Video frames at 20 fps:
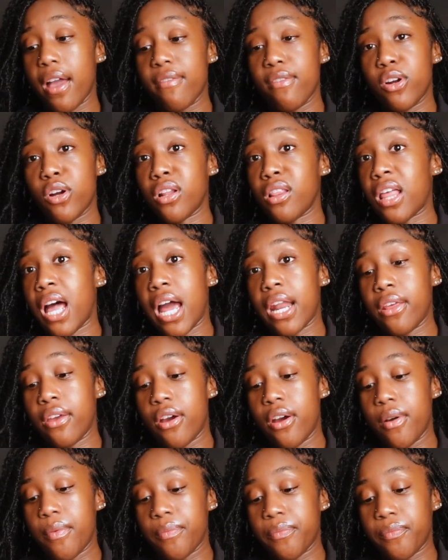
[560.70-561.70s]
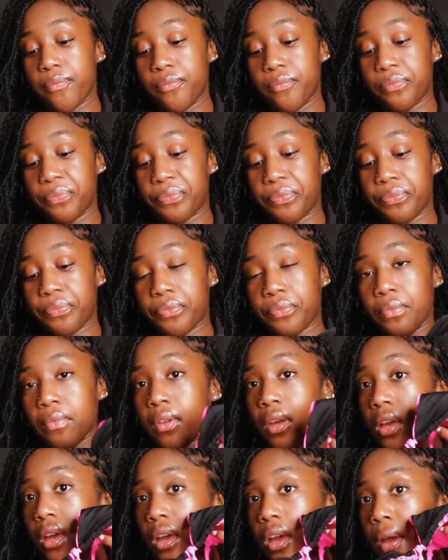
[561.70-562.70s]
even gonna lie to y'all.
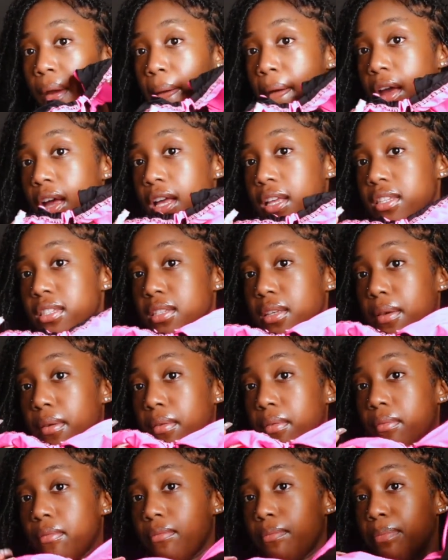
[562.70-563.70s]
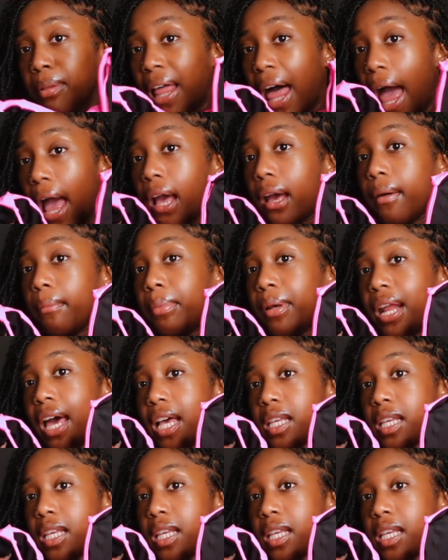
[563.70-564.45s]
It's black, but it